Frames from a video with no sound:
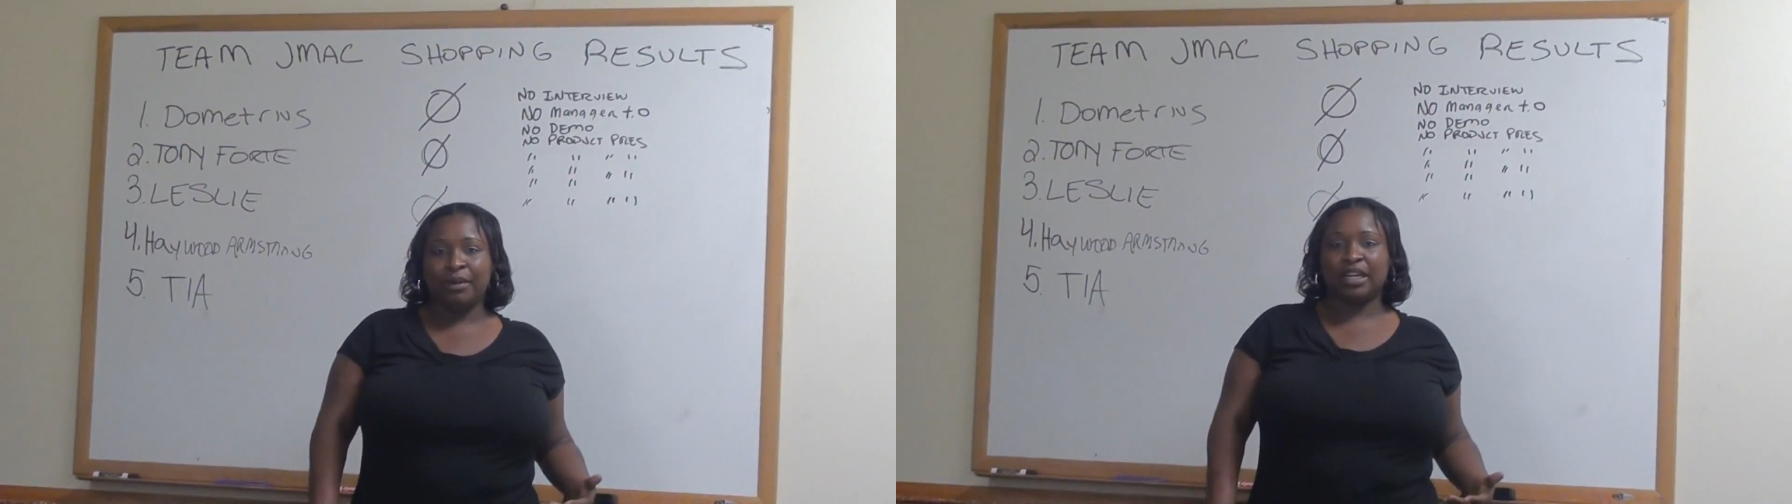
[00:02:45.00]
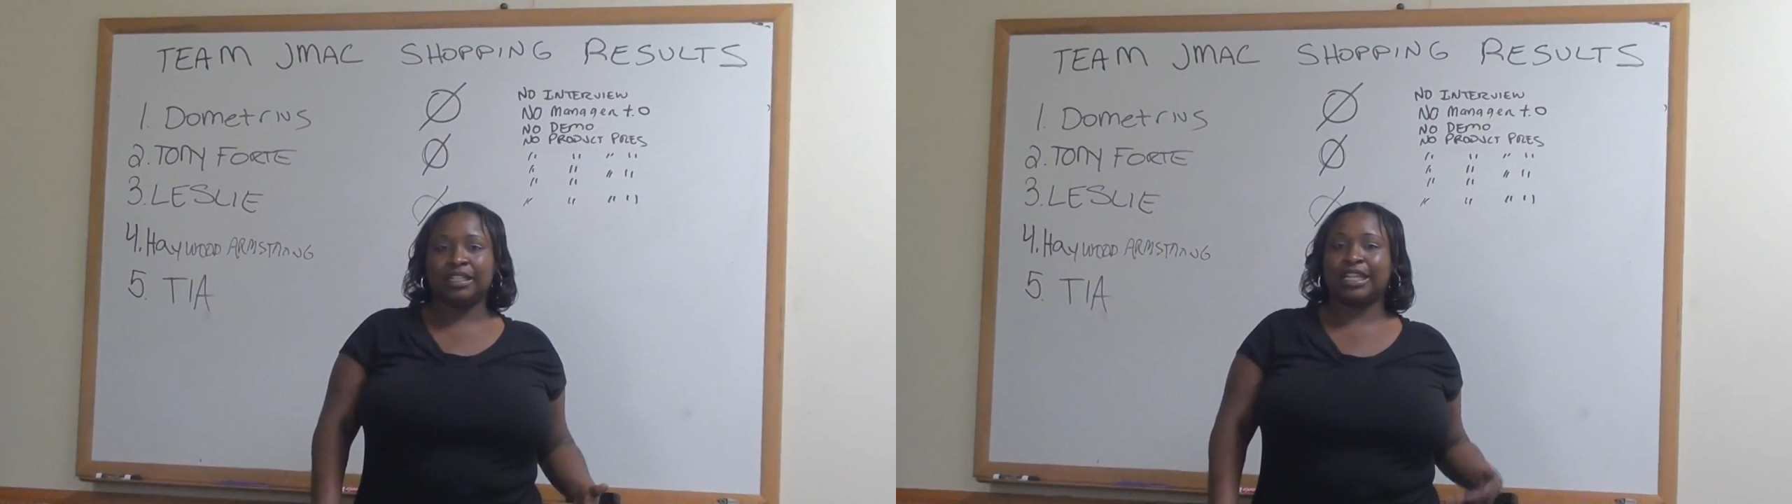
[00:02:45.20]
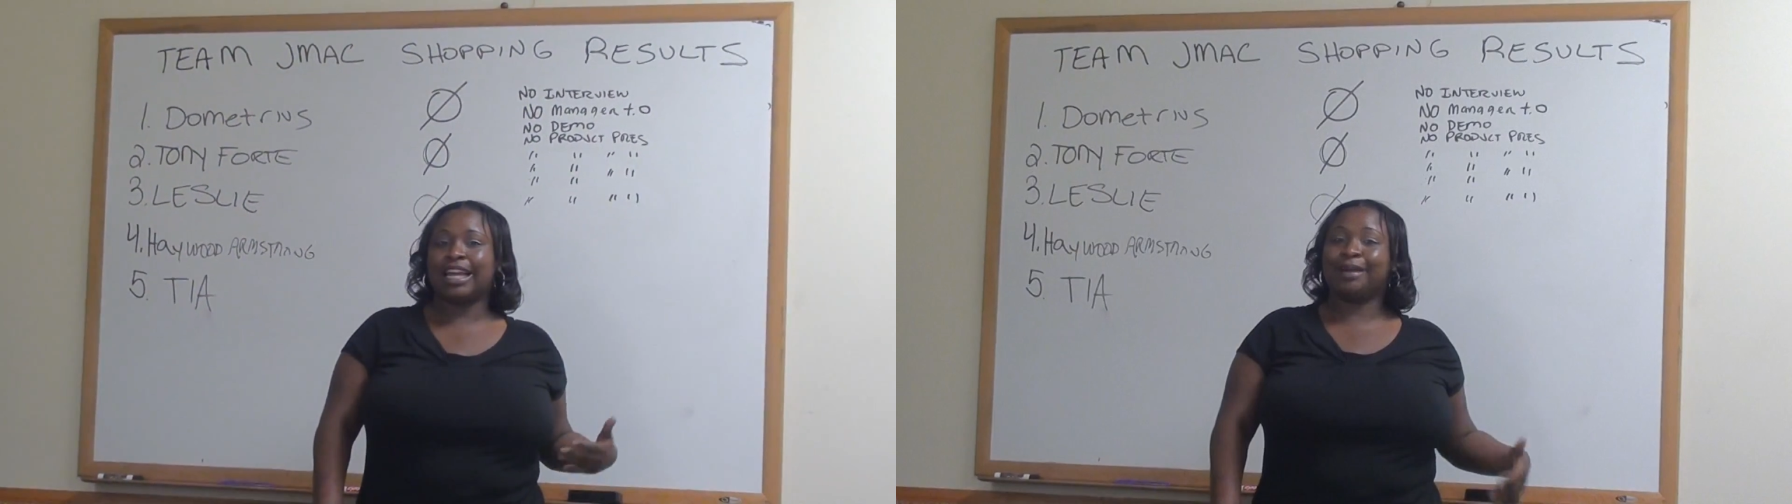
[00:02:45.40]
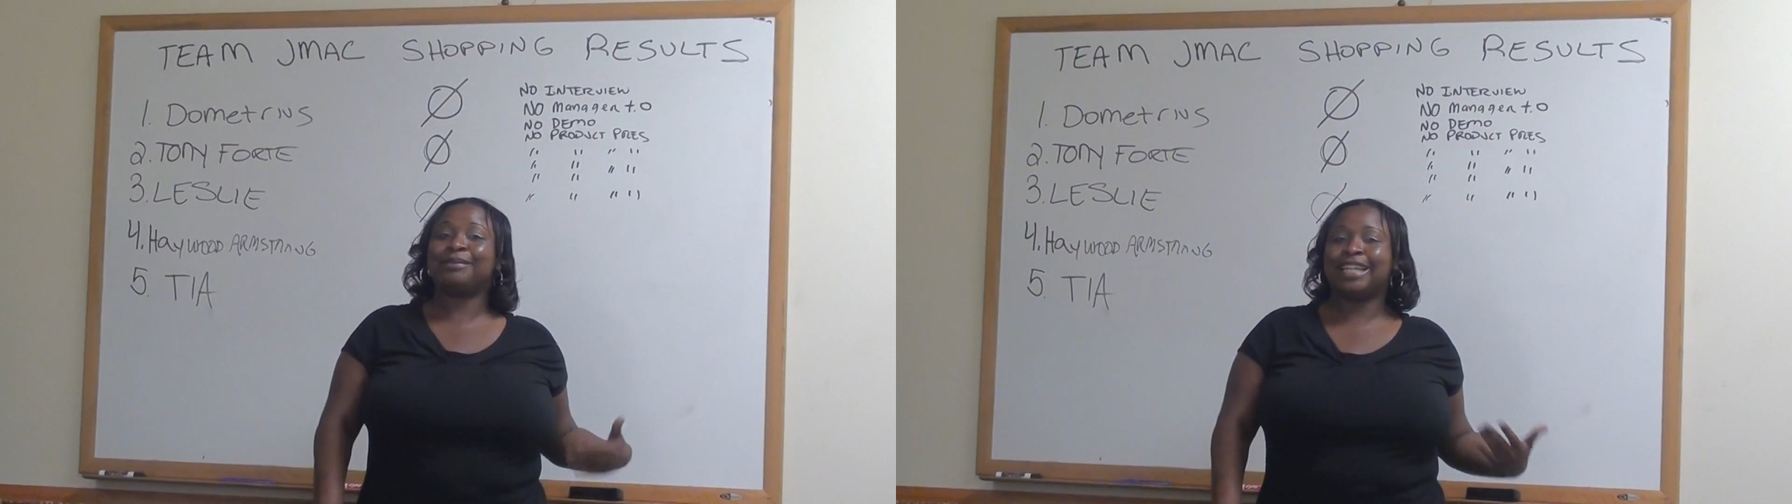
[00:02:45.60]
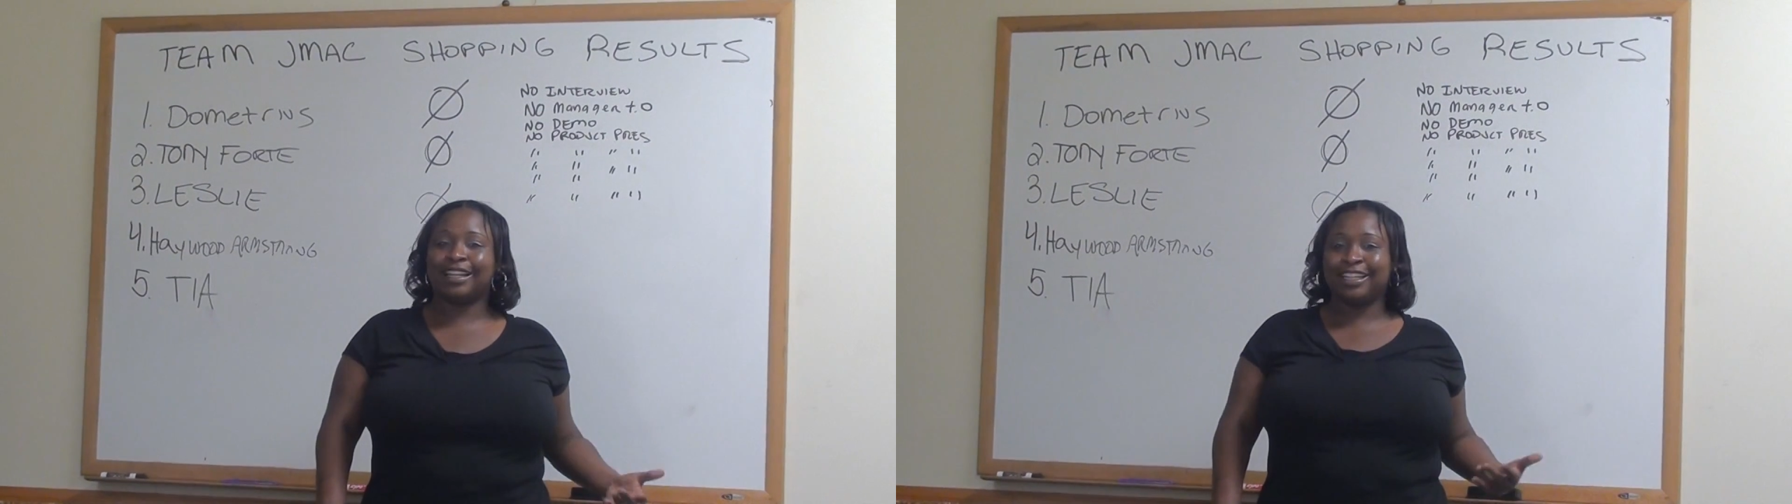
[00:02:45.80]
Because I
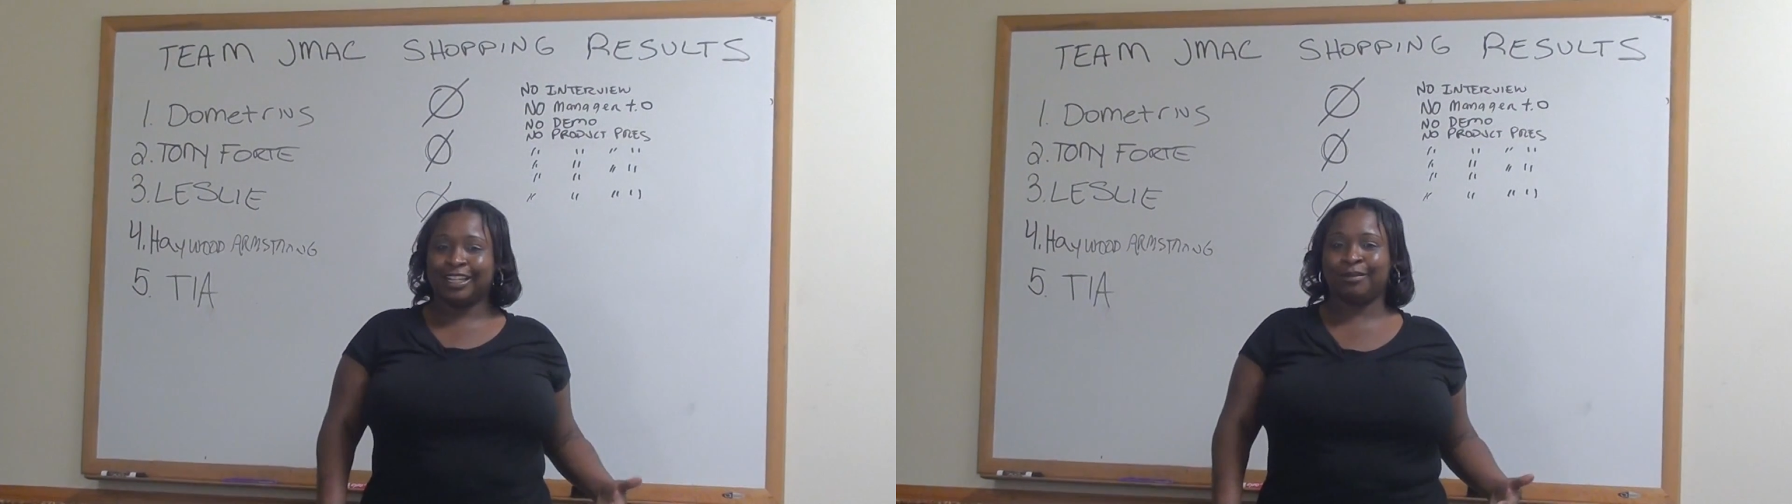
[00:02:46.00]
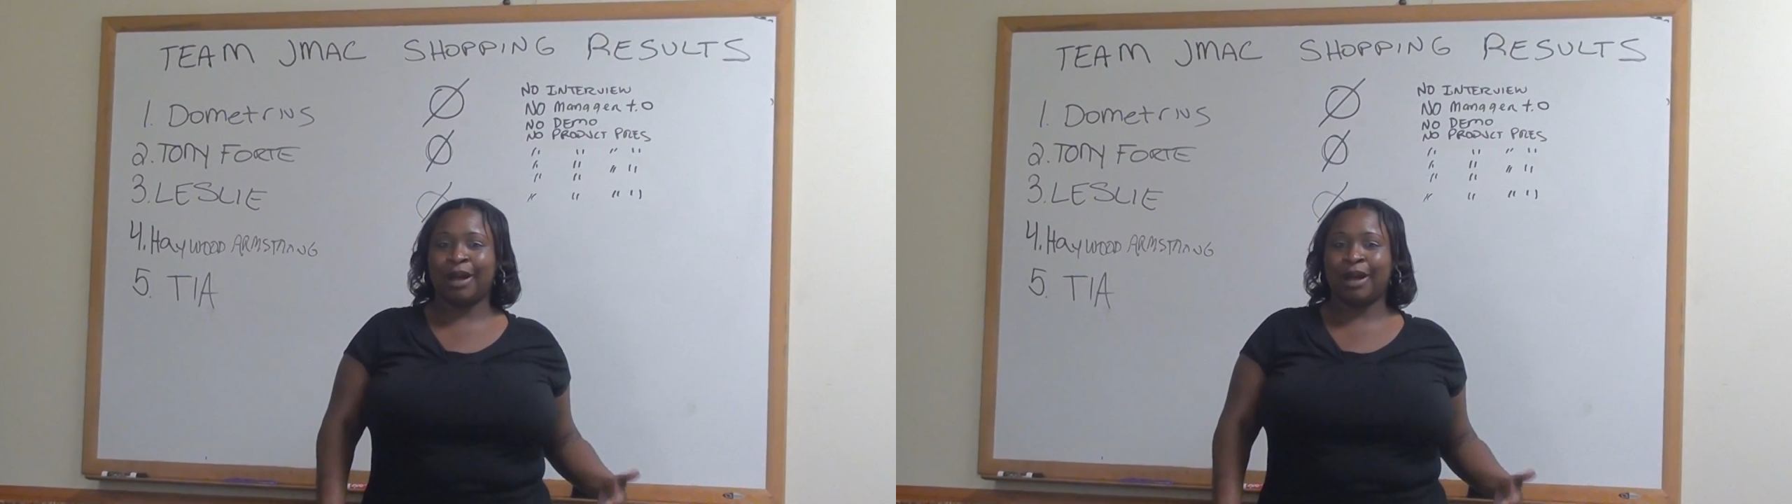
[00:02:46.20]
kept telling him